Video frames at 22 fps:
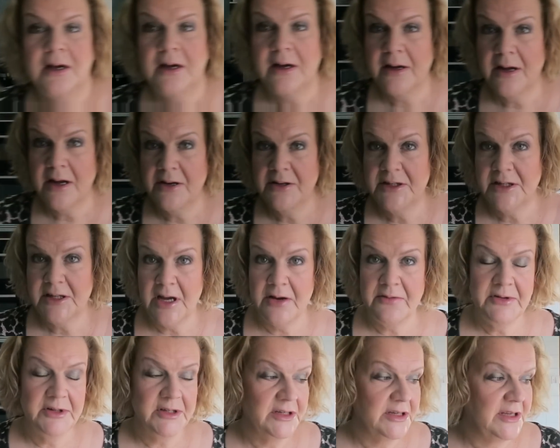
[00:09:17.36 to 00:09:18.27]
I'm going to
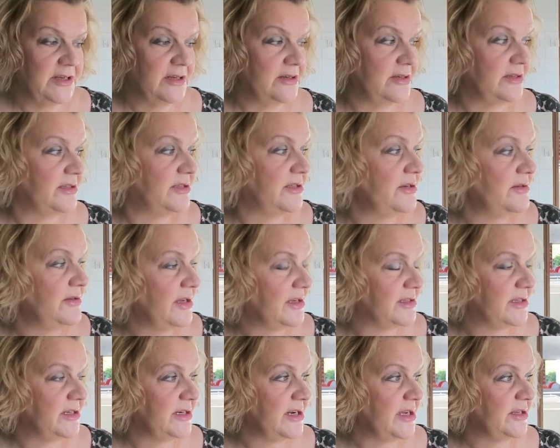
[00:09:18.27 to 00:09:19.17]
go and do
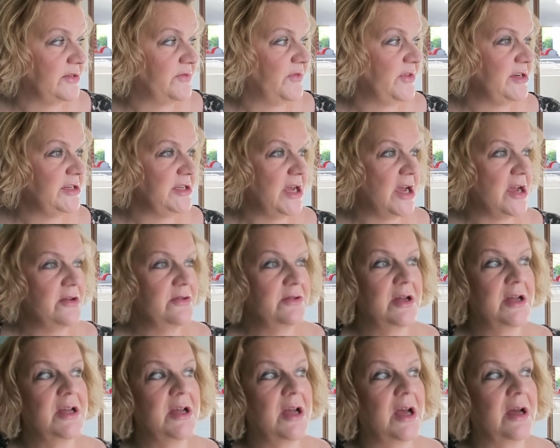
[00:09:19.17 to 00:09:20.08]
yesterday's
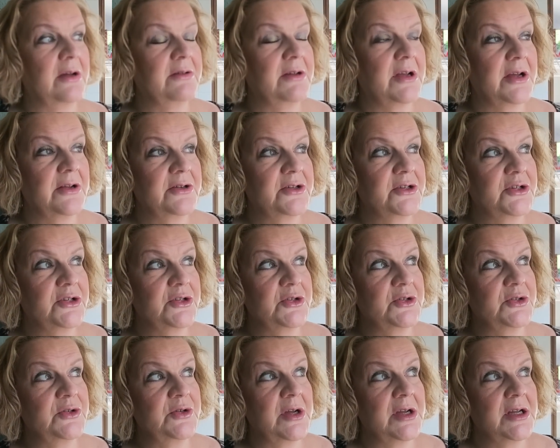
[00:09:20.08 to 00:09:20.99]
video. I'm going
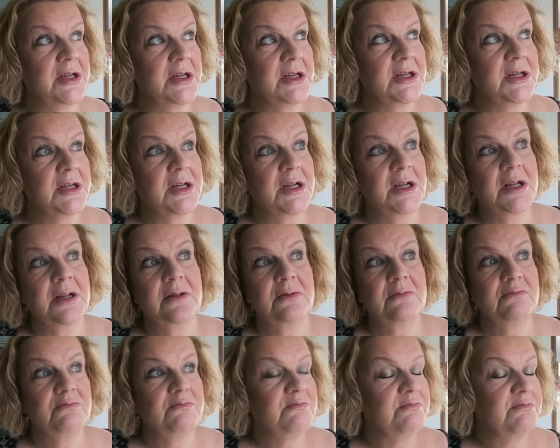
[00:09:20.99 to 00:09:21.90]
to
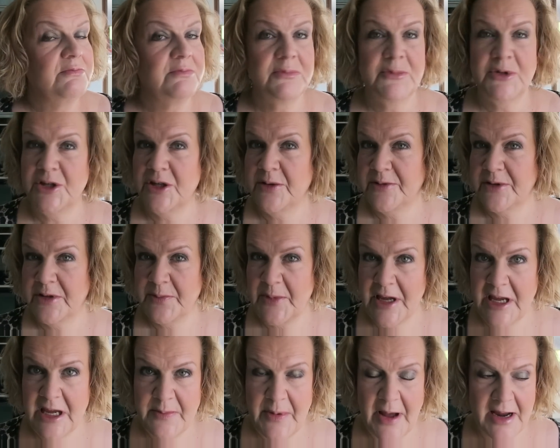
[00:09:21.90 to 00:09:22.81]
do some
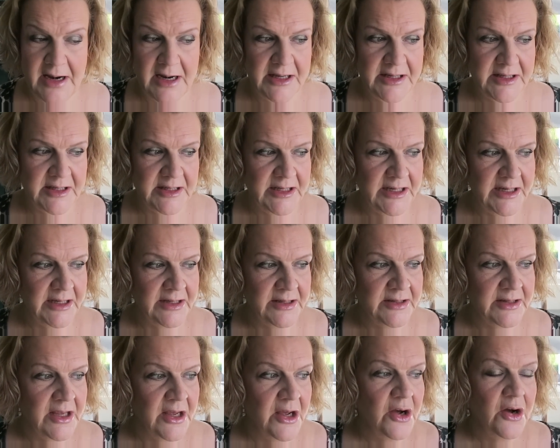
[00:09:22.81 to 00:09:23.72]
eBay
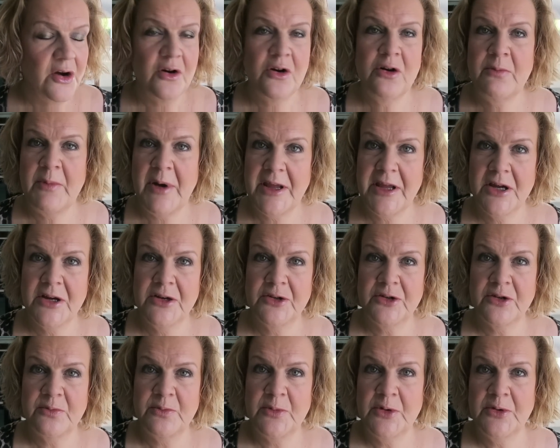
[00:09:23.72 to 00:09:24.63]
listings, all my
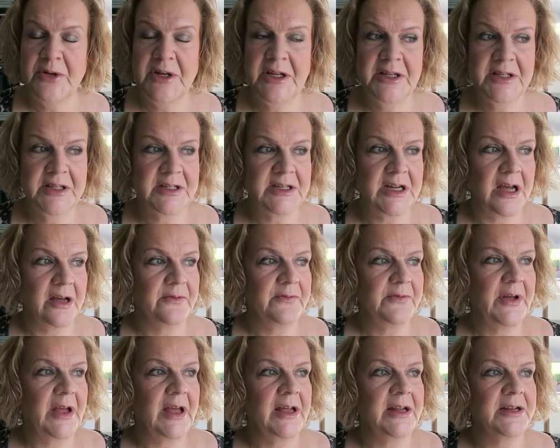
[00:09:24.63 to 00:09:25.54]
usual morning
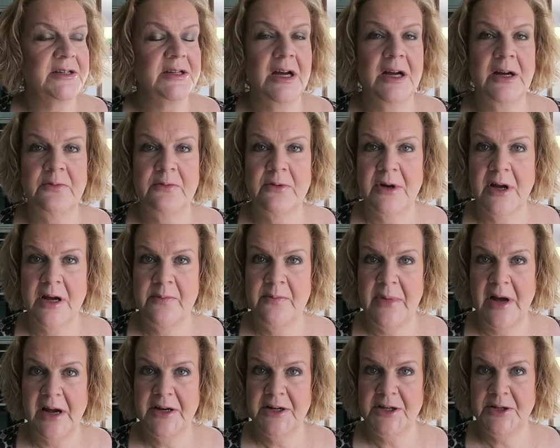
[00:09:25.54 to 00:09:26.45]
stuff, and I will
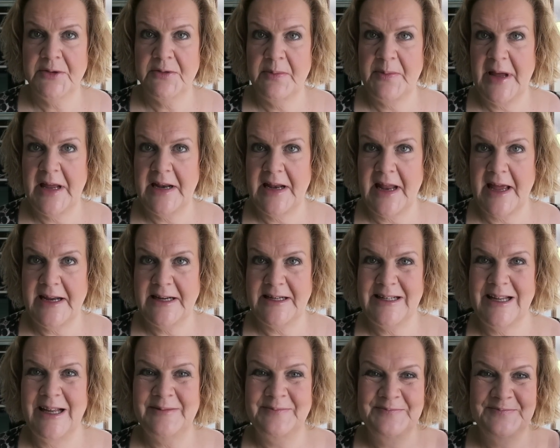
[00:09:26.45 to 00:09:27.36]
come back to you a bit
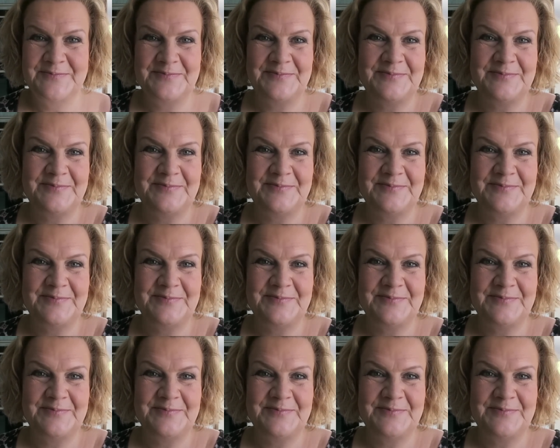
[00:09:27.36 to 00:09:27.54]
later.